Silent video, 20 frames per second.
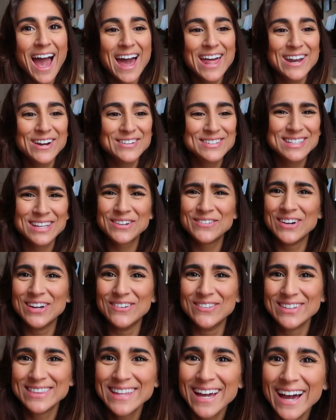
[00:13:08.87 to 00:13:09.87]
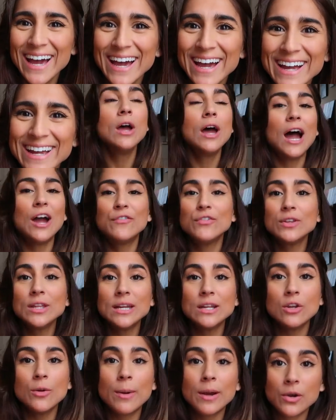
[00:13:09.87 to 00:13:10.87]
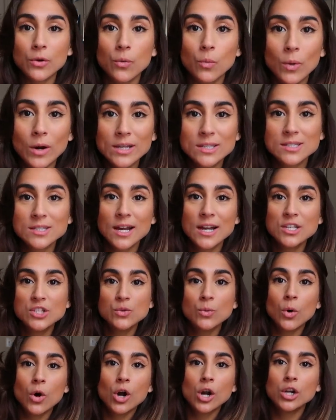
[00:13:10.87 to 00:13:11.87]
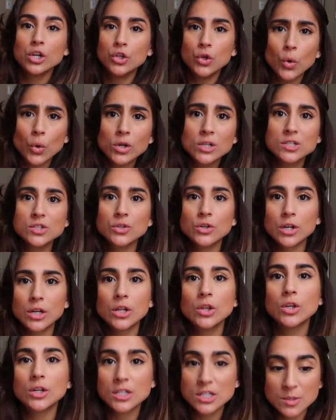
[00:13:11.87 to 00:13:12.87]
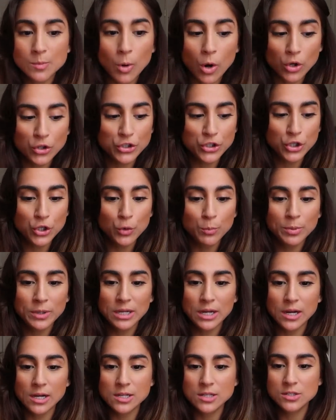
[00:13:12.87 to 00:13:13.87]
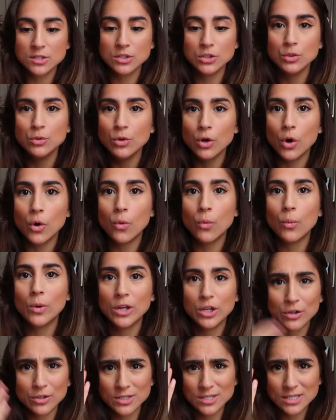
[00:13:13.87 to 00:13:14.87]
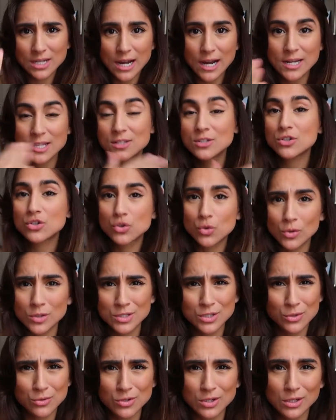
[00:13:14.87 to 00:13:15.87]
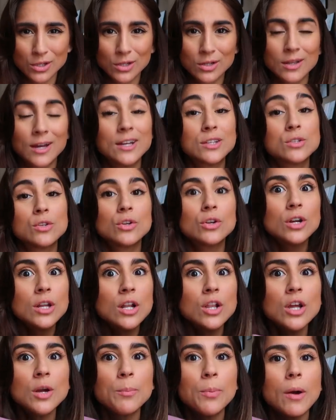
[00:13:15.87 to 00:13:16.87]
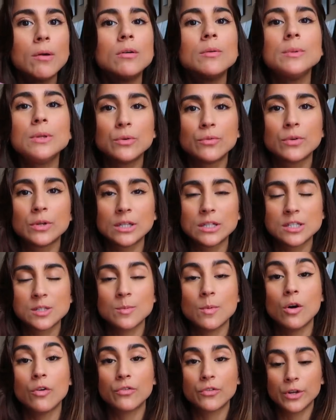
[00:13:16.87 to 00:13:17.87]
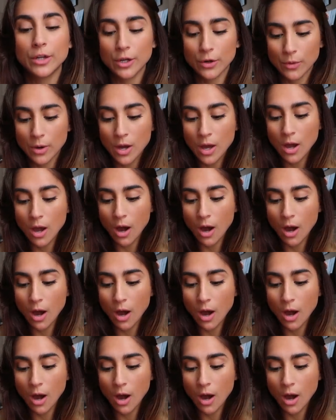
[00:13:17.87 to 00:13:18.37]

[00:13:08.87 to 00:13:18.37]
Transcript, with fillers: And I was like, wait, what the heck? I feel like no matter what size you are, yours are gonna look small to you because you know what your size shorts usually look like. So they're gonna look probably really small for you.